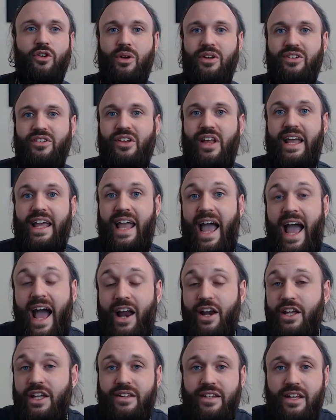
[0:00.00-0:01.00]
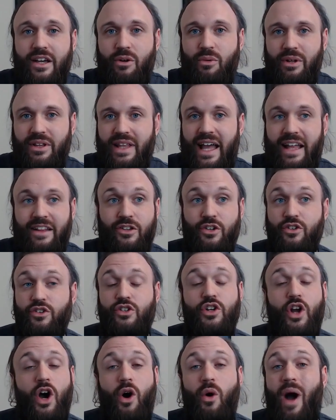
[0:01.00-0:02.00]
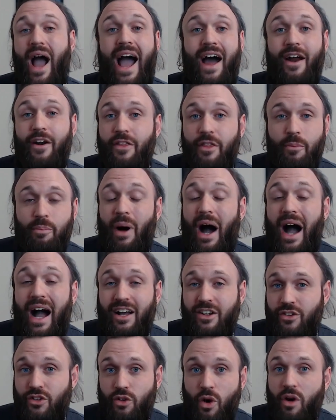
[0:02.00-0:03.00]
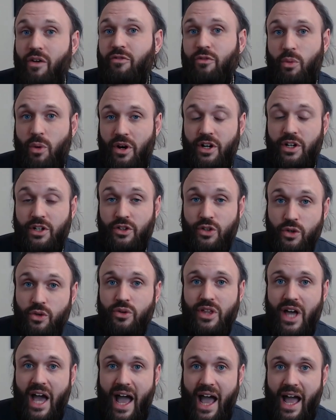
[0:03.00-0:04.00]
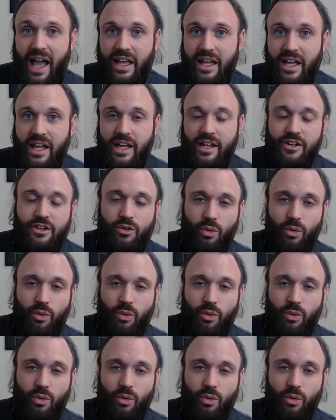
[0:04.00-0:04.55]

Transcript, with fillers: So it's like, how do you deal with that? There's no out of the box software to do that.